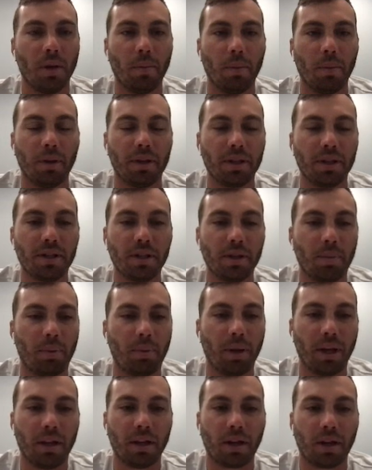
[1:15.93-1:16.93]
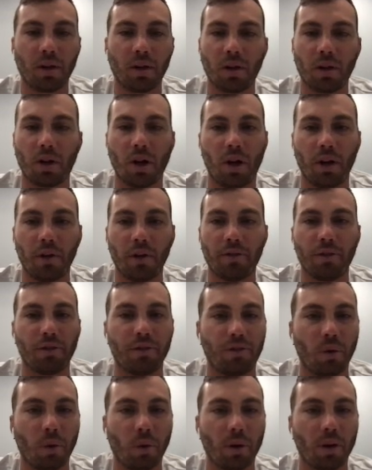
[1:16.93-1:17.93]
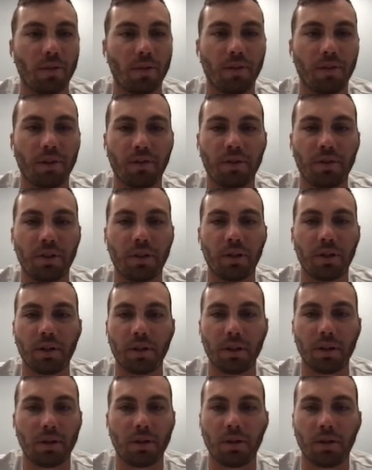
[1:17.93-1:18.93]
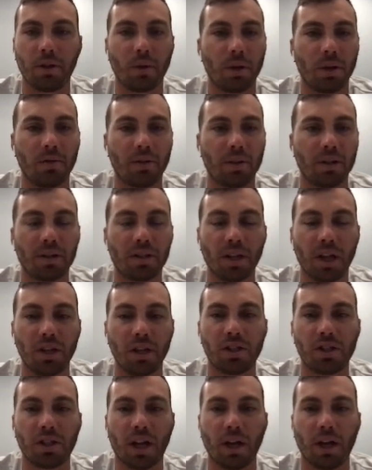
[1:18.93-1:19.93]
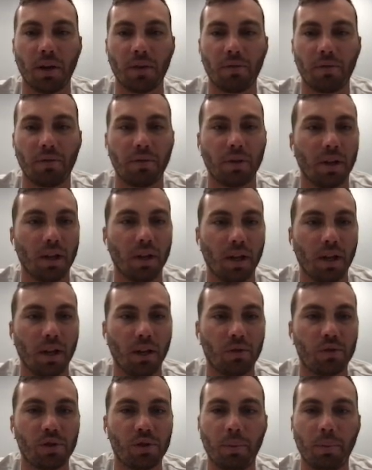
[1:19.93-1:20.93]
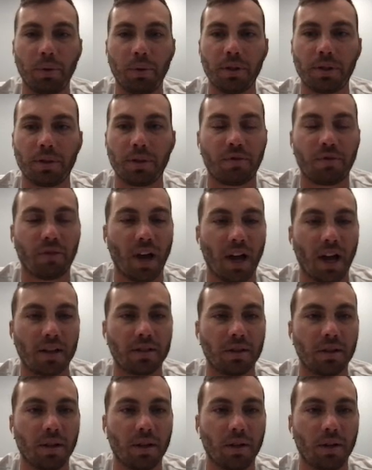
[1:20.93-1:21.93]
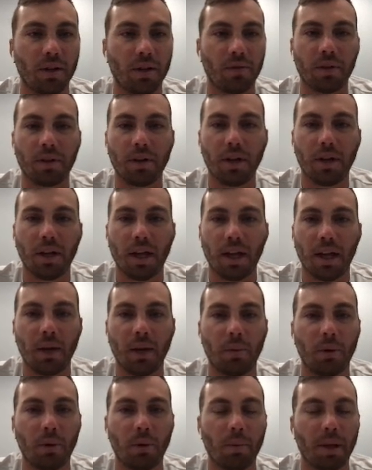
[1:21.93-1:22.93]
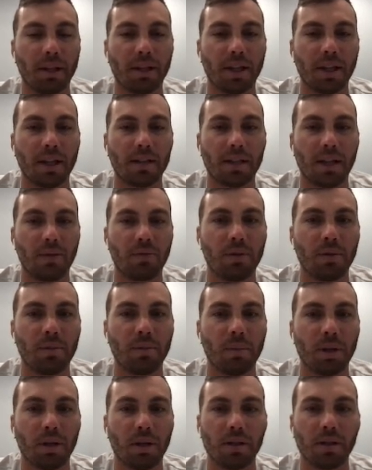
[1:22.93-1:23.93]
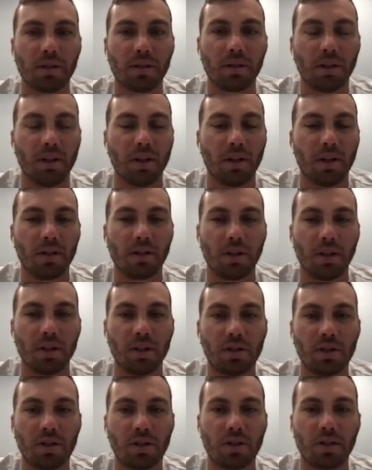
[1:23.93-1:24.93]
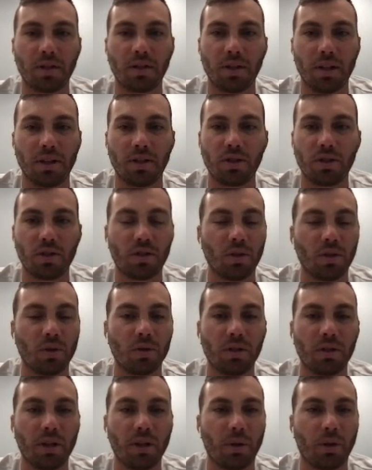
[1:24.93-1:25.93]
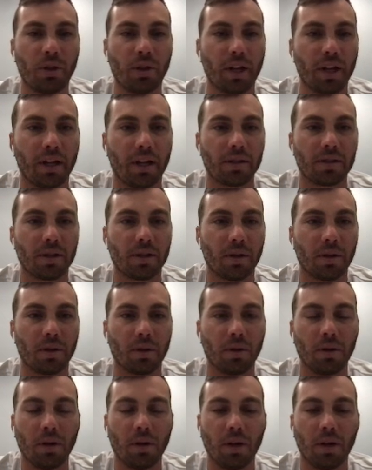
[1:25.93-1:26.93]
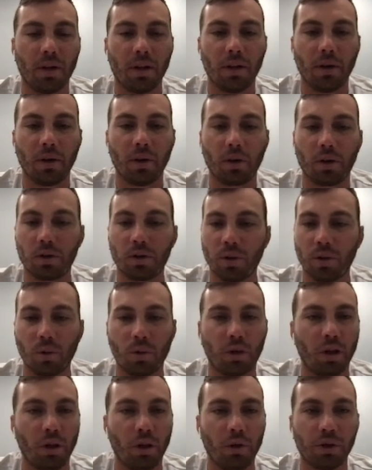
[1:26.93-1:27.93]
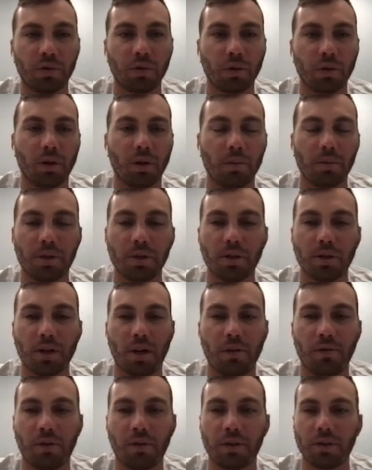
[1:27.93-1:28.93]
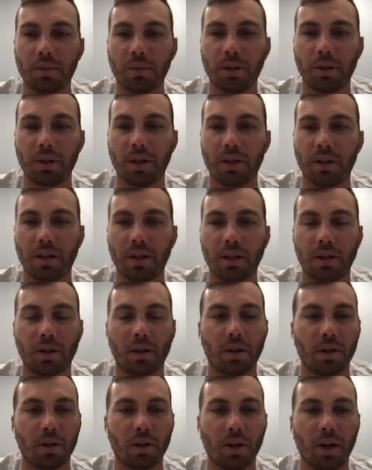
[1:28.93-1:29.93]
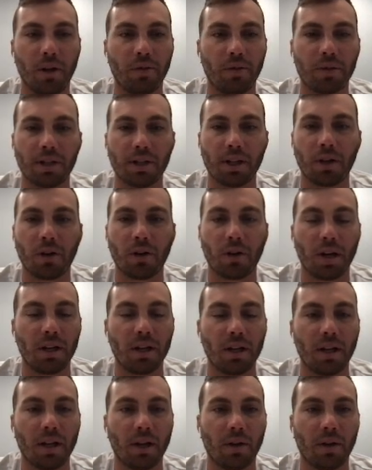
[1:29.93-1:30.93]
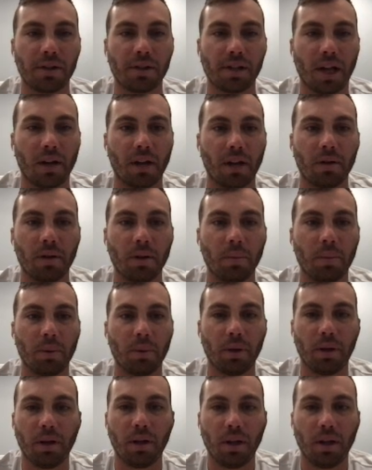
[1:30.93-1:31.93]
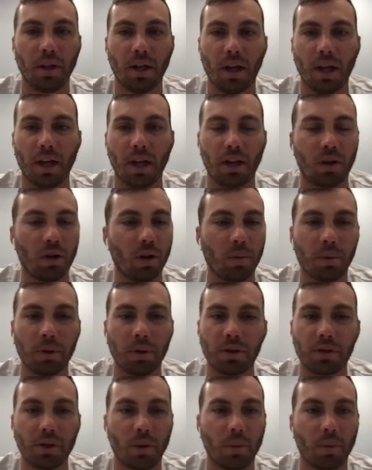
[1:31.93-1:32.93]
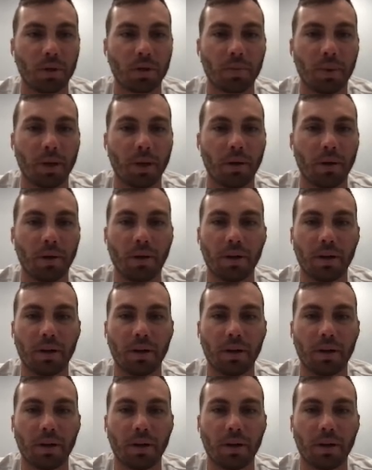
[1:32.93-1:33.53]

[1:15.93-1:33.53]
But this is a play that could have gone for 40, 50, you know, even a touchdown if Shipley's fast enough and able to make that safety miss. So it's just those little things that are so close for Clemson's offense. I mean, I think the offense had a great day on Saturday, but it could have been so much better.